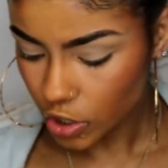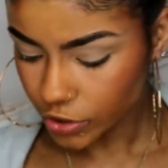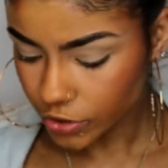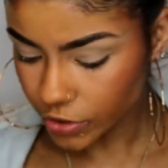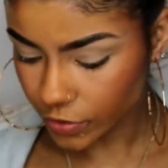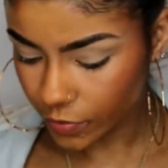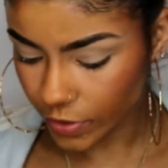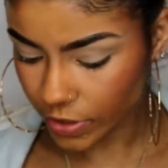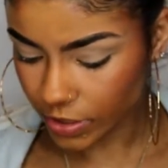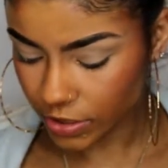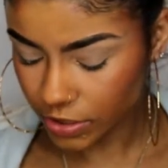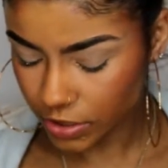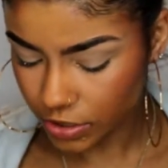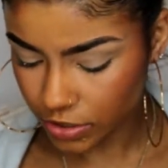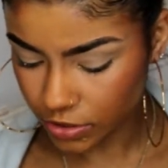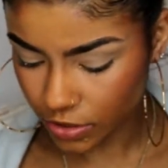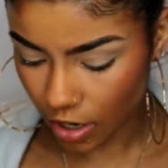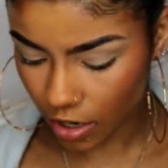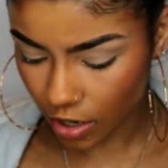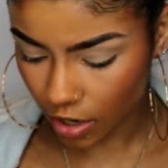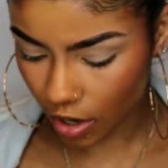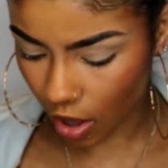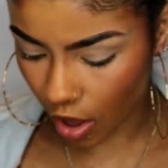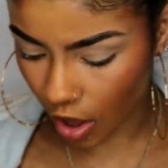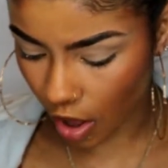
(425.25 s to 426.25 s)
So we're gonna
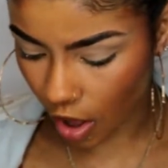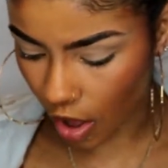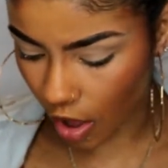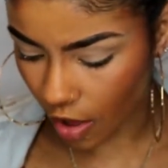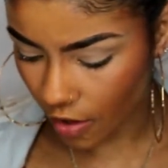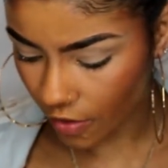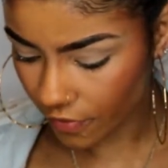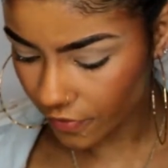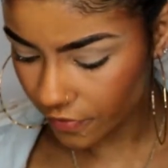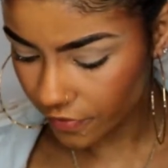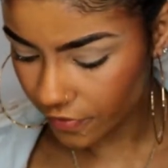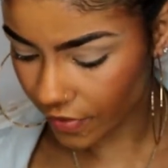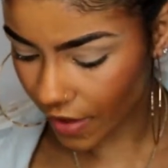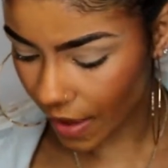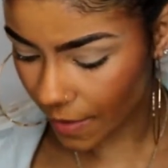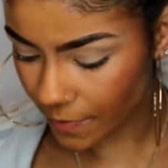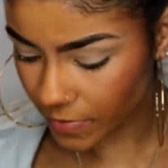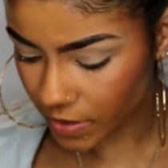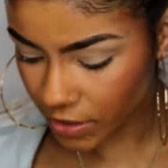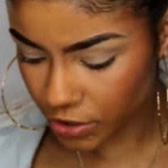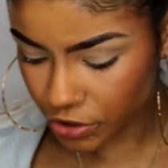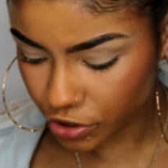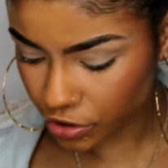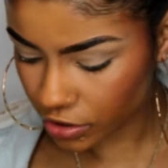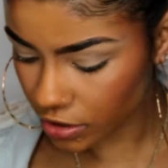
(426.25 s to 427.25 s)
start off.
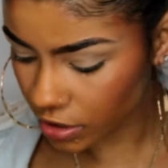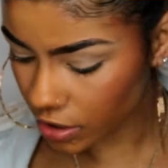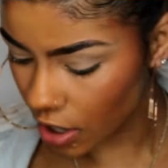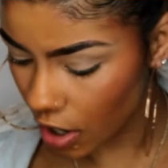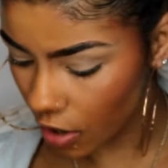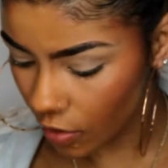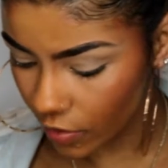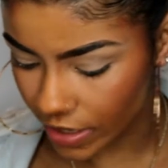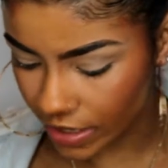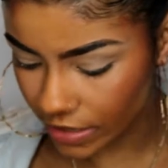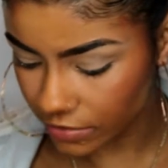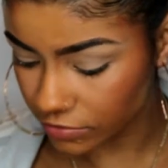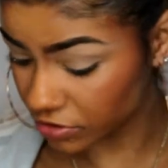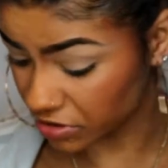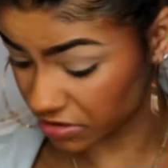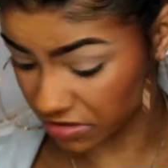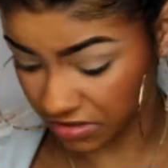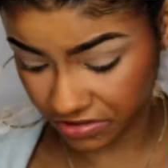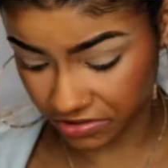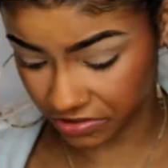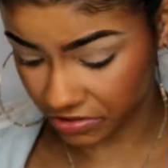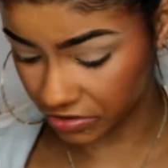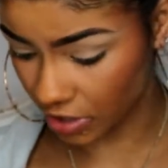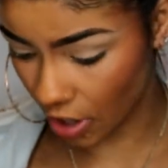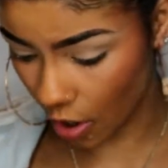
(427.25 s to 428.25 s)
I'm just gonna go just
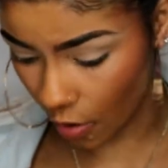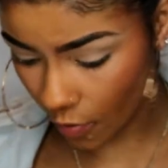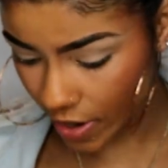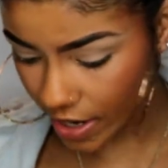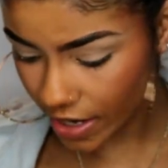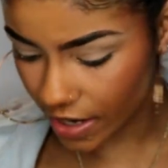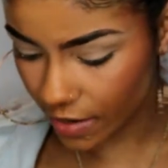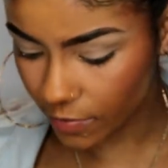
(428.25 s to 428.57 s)
go in.